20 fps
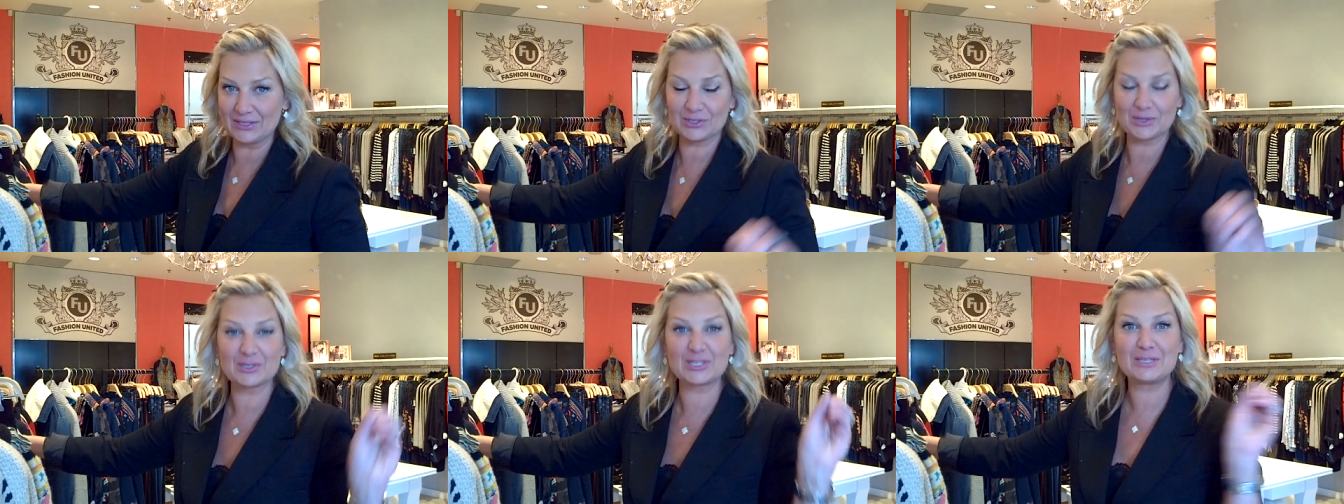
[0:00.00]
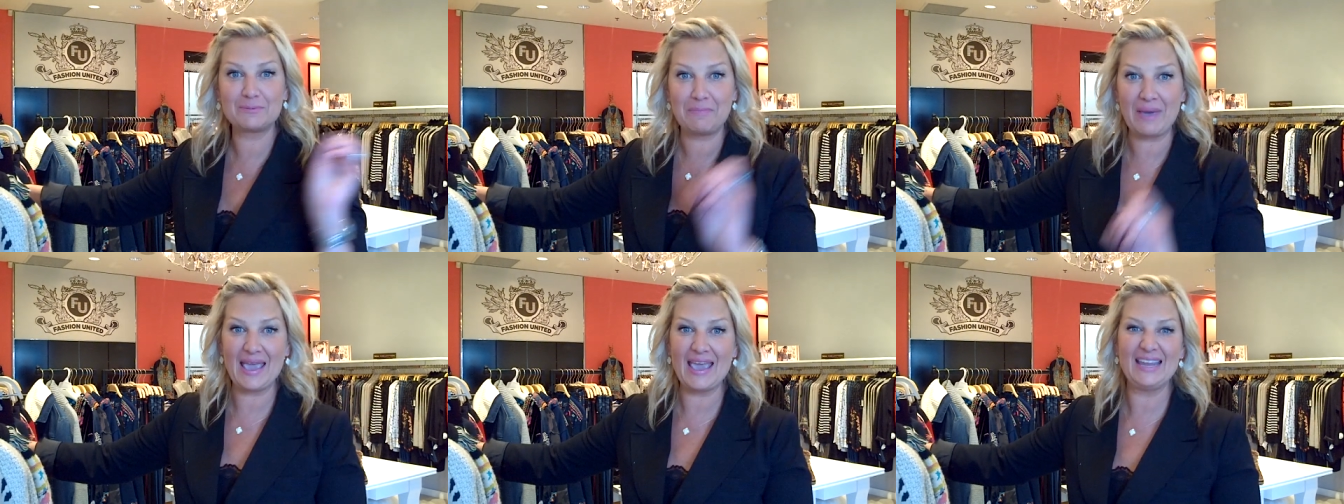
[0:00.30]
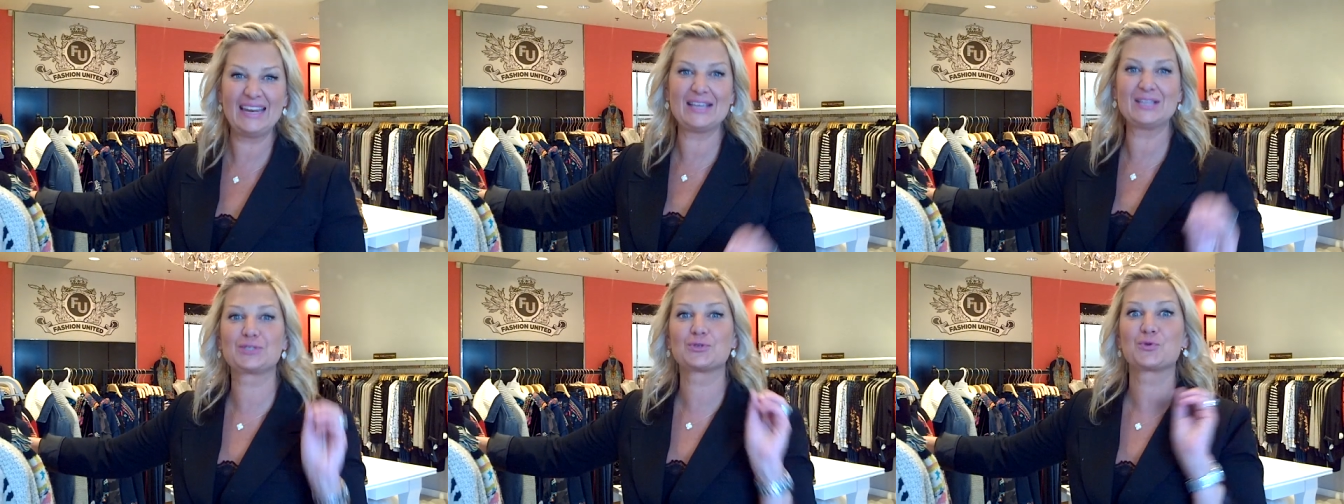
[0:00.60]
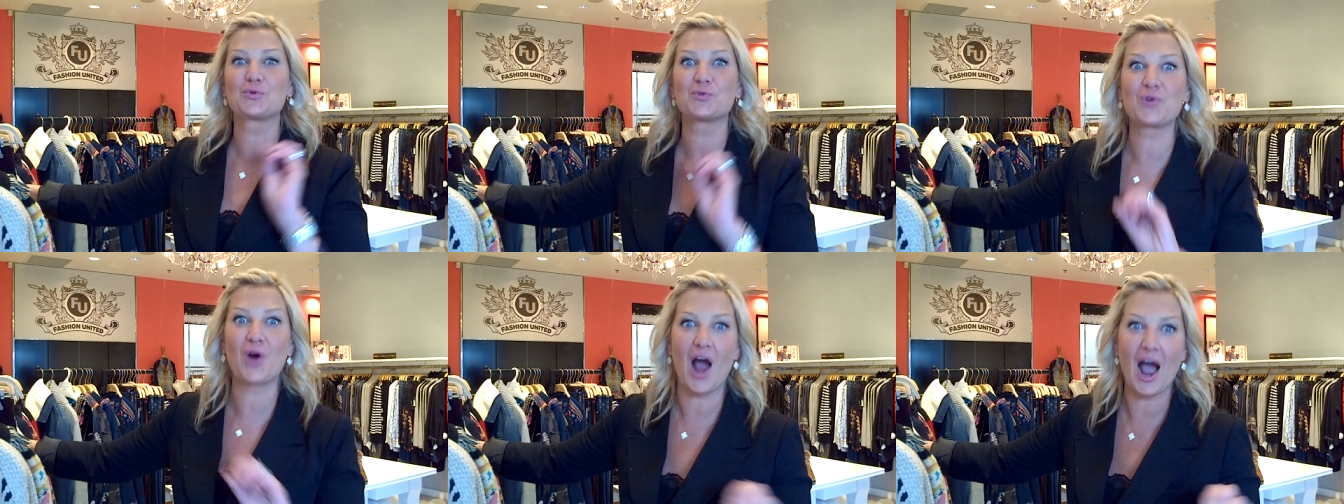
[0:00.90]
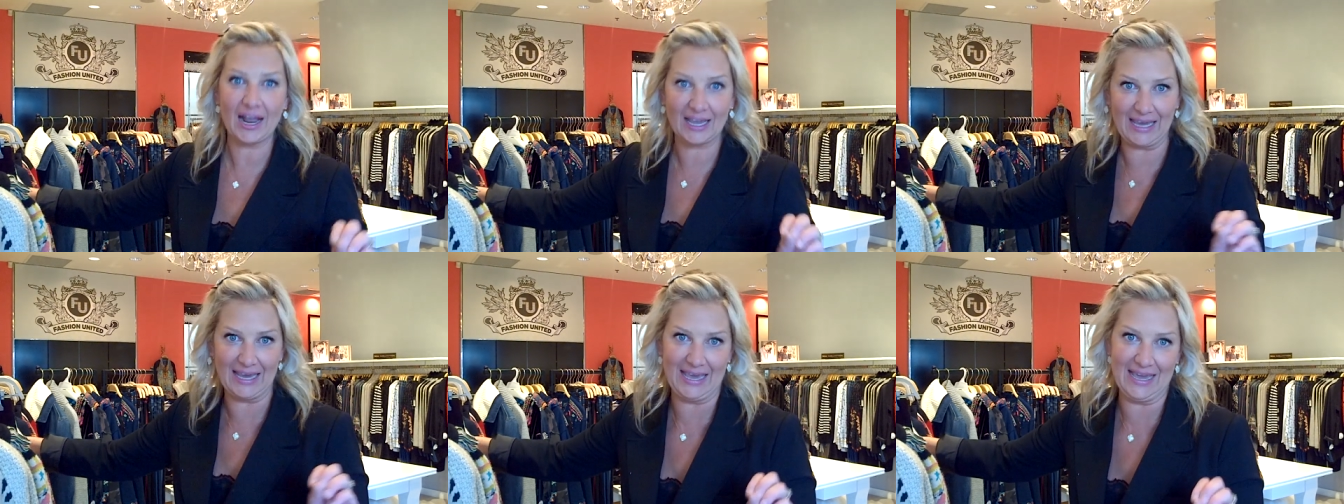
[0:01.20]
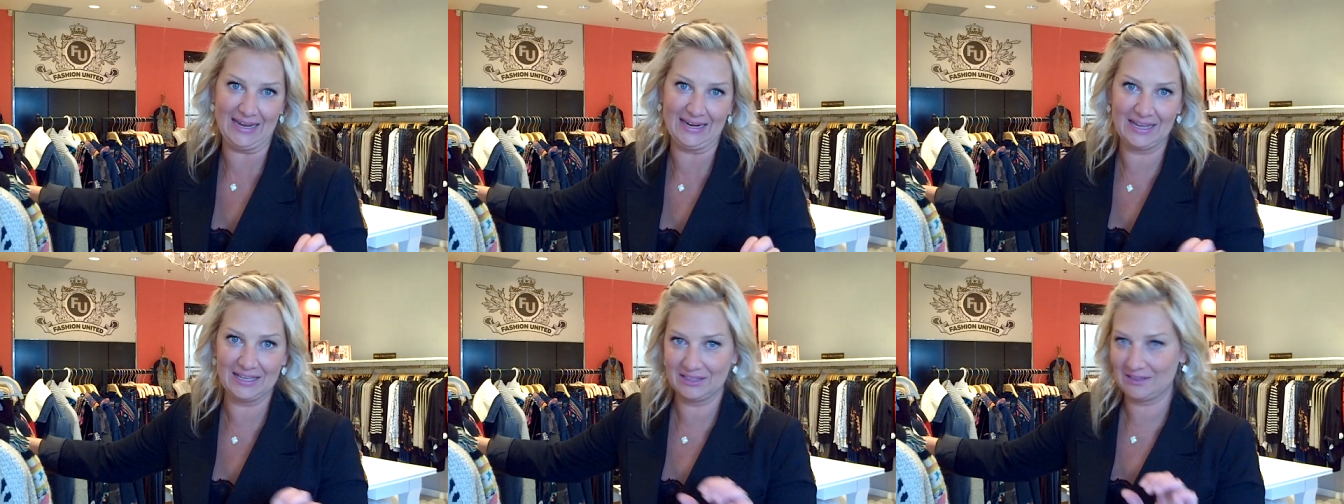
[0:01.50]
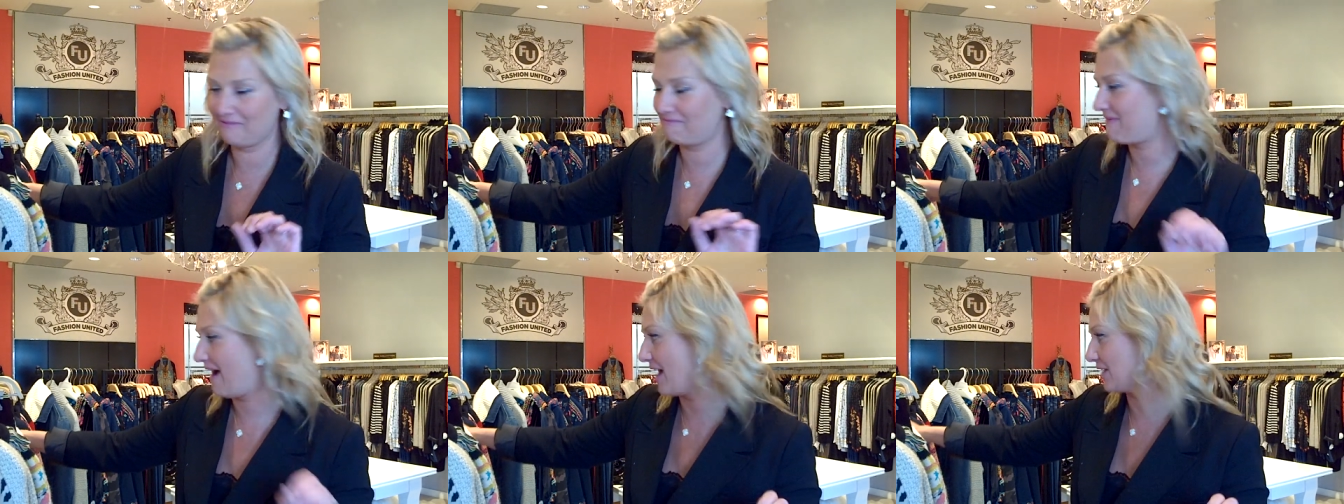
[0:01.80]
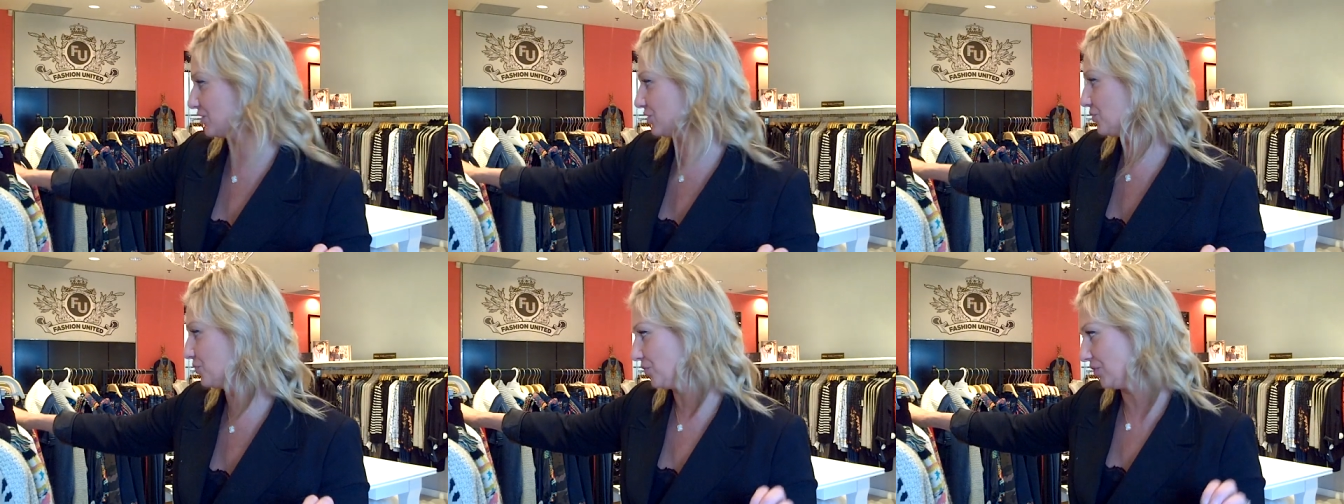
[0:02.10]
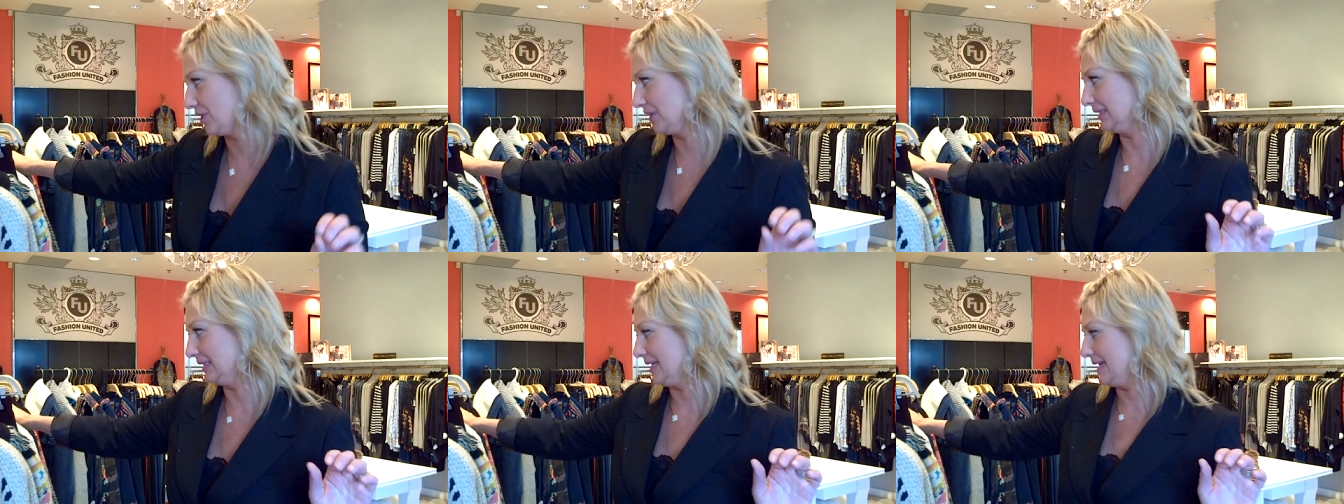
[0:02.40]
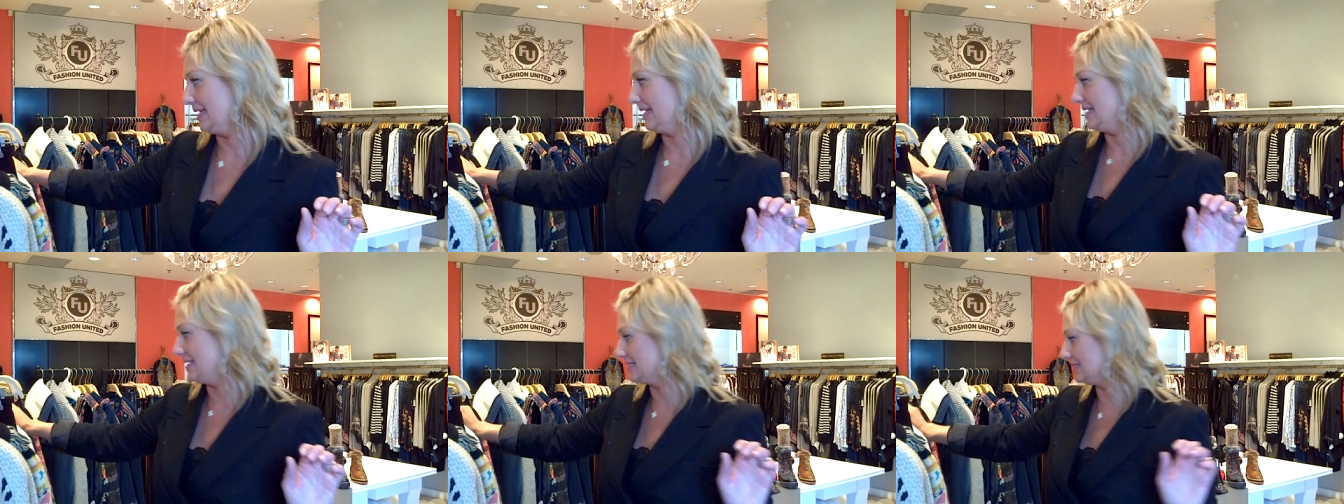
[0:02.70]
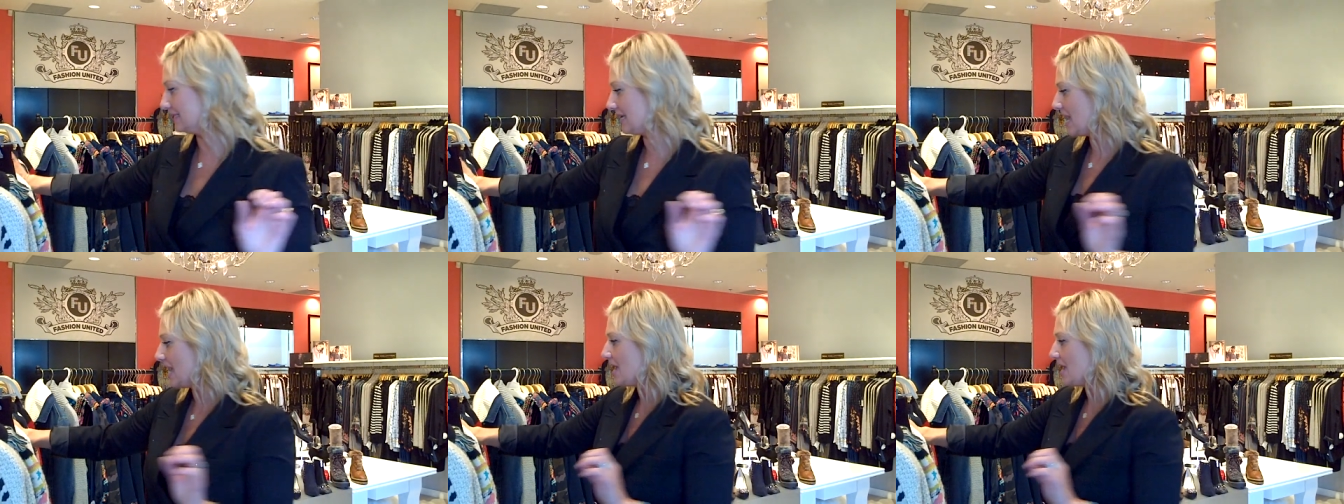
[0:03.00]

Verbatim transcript: So Spain is rocking it in the fashion world, ladies.